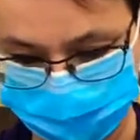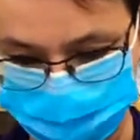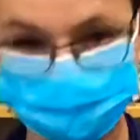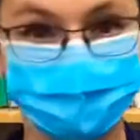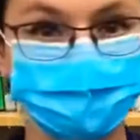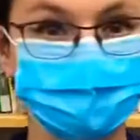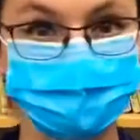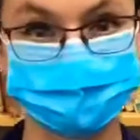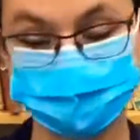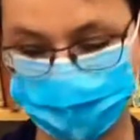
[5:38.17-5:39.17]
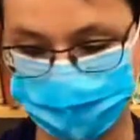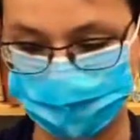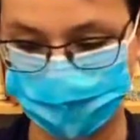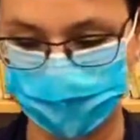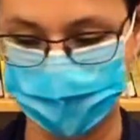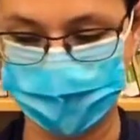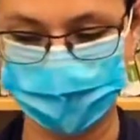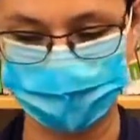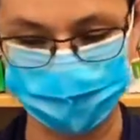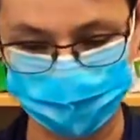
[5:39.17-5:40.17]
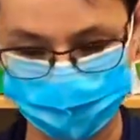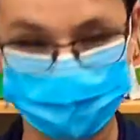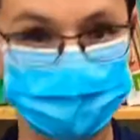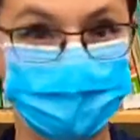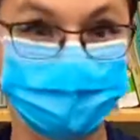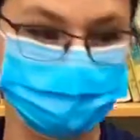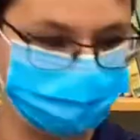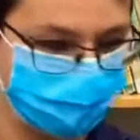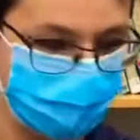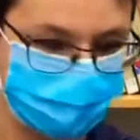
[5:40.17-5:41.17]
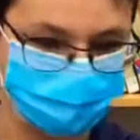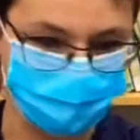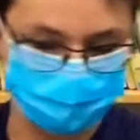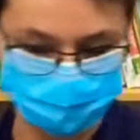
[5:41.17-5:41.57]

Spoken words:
to mark the top and the bottom of your gap line.